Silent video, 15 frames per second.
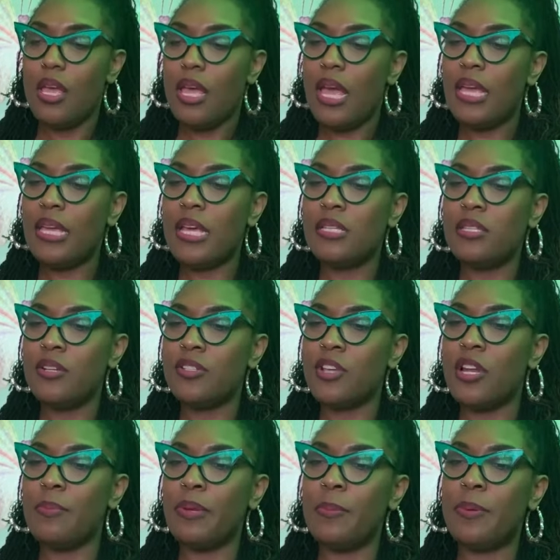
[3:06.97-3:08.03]
And yes, there's
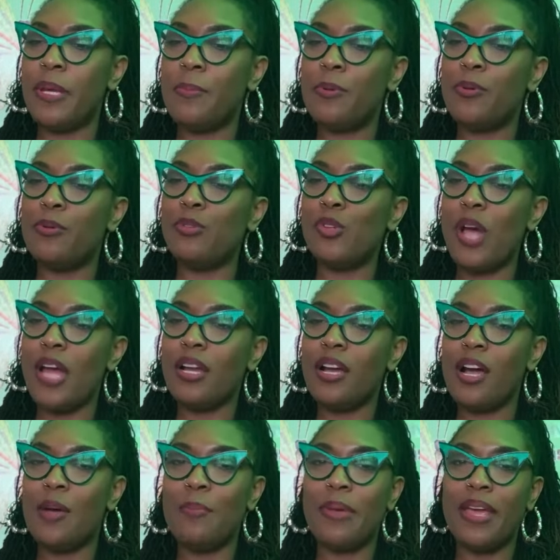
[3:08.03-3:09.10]
going to be people who try to
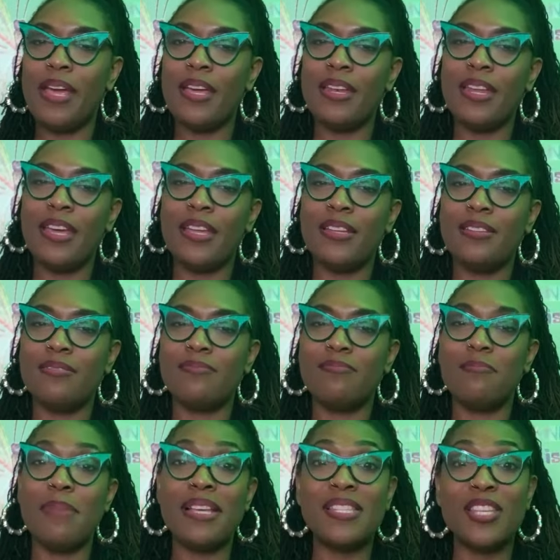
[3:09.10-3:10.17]
come in and
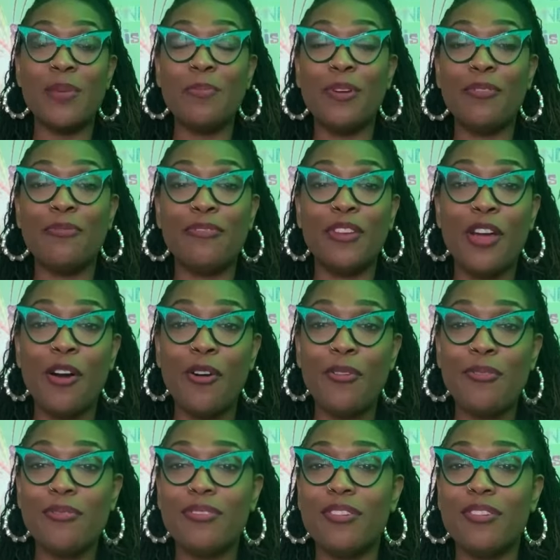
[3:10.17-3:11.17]
mess up your flow.